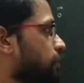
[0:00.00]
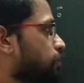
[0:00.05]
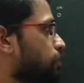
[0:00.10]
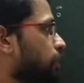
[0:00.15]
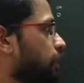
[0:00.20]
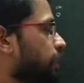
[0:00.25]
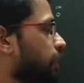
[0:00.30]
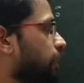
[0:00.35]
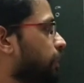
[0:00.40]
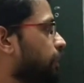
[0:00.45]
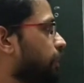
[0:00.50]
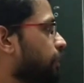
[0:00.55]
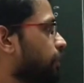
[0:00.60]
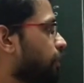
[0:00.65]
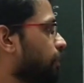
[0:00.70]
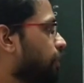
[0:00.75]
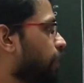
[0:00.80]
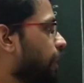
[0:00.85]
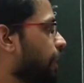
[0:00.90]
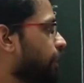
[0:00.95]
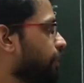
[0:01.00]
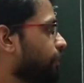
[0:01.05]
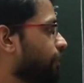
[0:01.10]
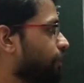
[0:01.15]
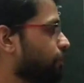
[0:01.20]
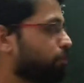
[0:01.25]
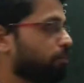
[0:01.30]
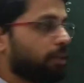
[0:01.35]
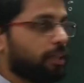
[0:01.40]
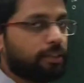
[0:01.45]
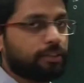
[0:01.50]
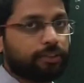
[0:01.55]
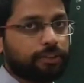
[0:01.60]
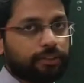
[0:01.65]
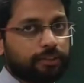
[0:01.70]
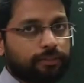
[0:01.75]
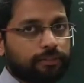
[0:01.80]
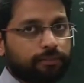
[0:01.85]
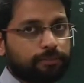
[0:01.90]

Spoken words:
material and temperature.